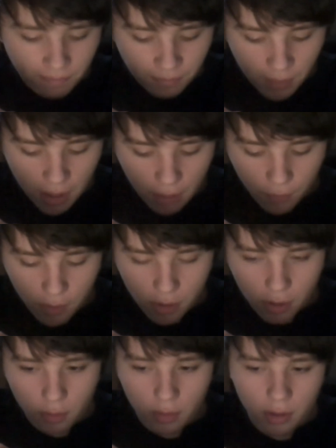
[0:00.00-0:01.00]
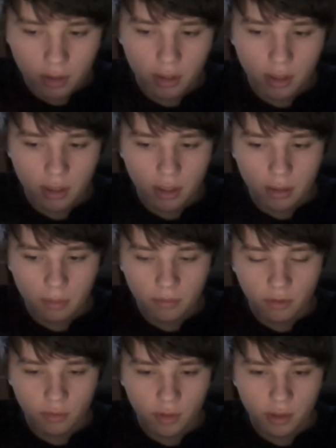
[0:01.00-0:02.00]
if you do,
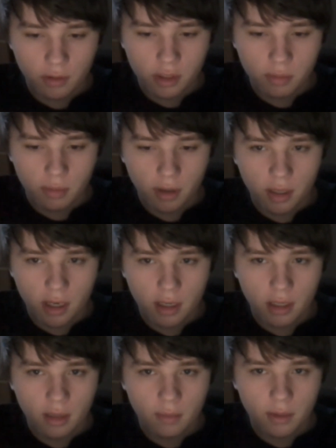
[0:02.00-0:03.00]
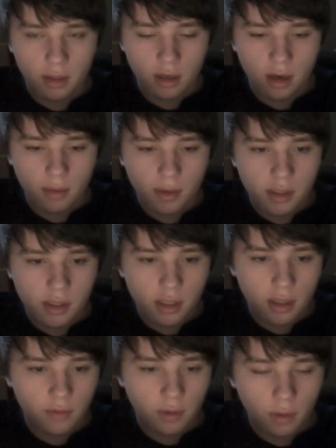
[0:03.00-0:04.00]
feel free to respond to any of them in the comments, and
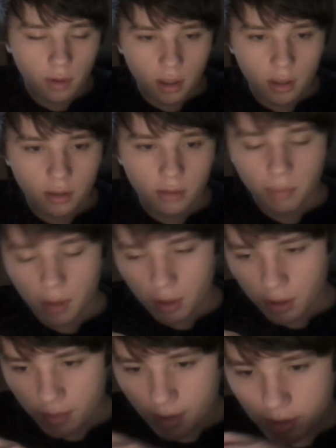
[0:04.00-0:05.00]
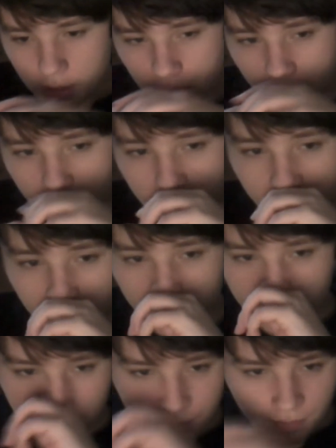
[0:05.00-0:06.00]
if you are butthurt about some of them,
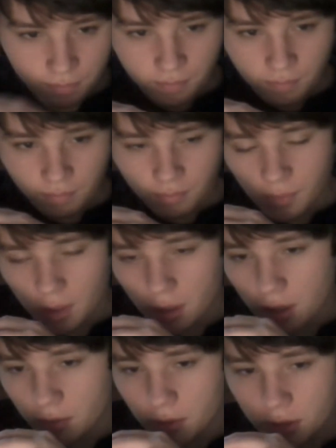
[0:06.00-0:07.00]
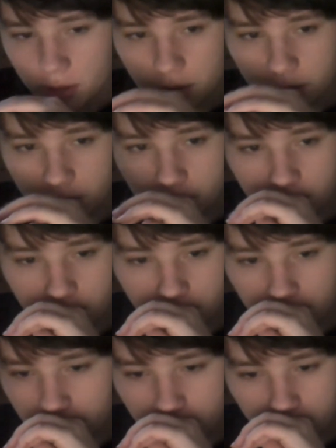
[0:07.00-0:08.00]
just
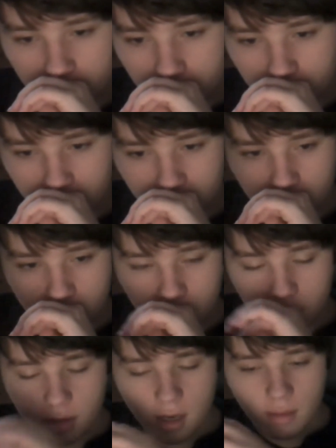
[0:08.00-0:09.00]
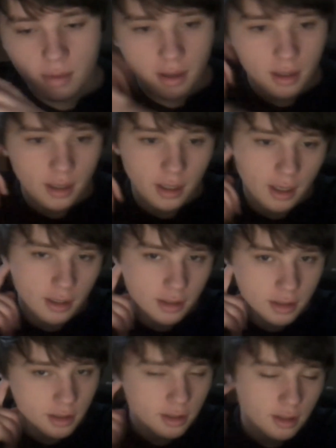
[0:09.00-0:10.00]
cry about it, I
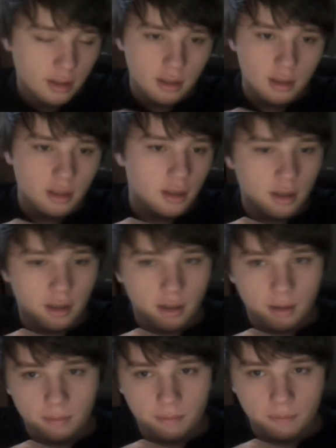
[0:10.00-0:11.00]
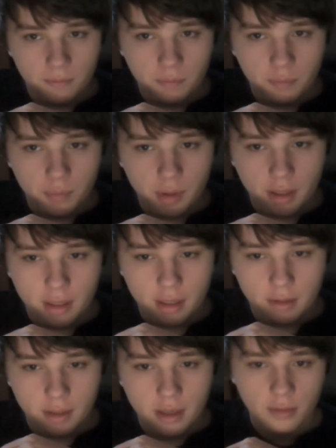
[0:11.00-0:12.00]
guess. Alright, here
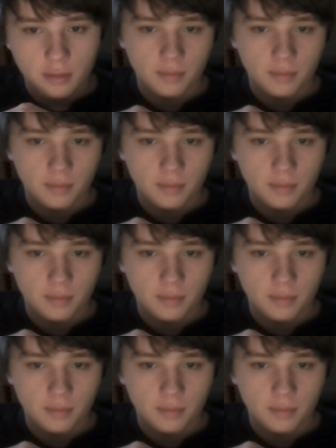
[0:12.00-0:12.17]
we go.